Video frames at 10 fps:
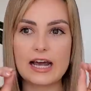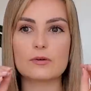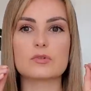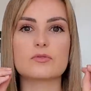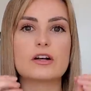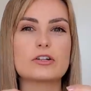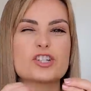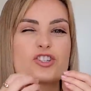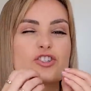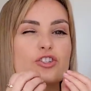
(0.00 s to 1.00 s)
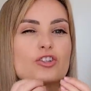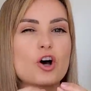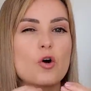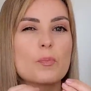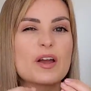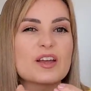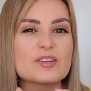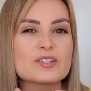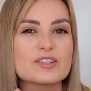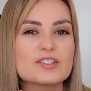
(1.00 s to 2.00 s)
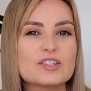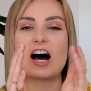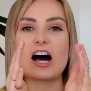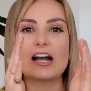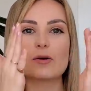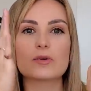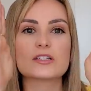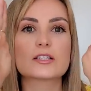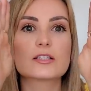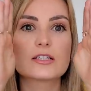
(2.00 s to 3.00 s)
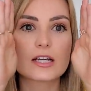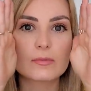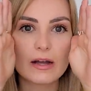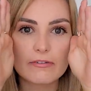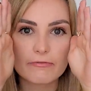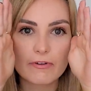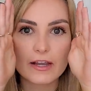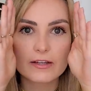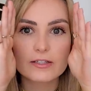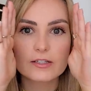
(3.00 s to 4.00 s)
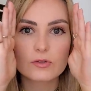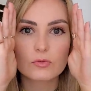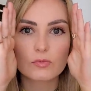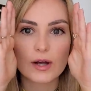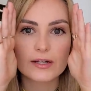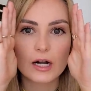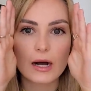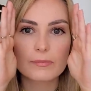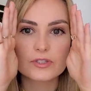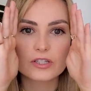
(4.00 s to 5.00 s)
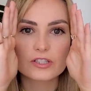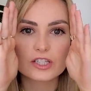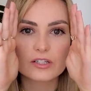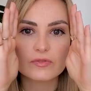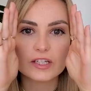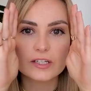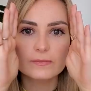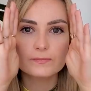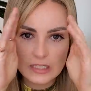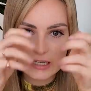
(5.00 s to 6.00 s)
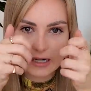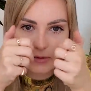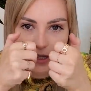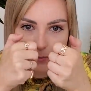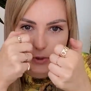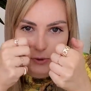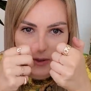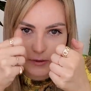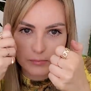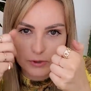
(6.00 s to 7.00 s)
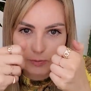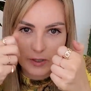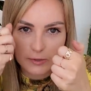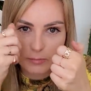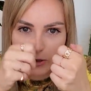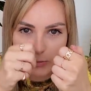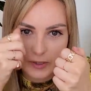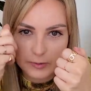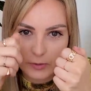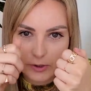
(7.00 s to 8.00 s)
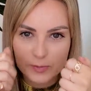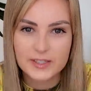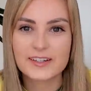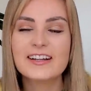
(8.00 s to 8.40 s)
and it was very slow paced. I would stick my face right up to the TV, and I would like push button, push button, push button, push button.